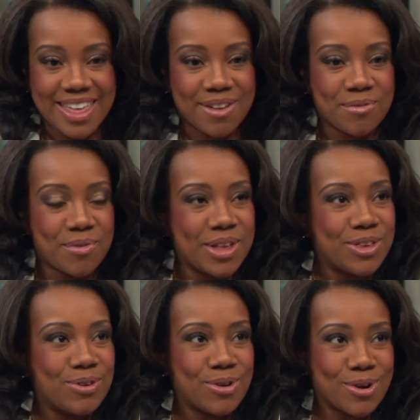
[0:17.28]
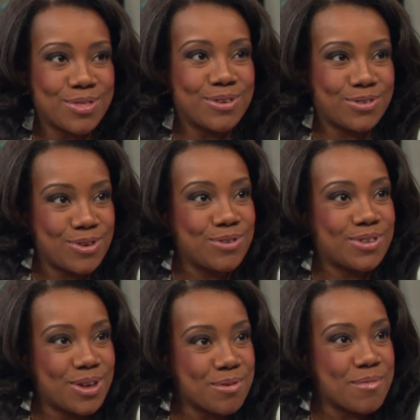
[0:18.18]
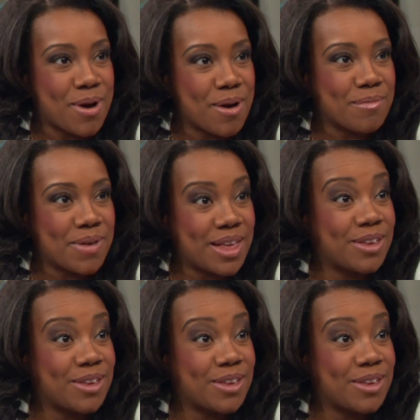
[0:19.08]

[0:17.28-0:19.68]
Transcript: that when you heard this news that your mom had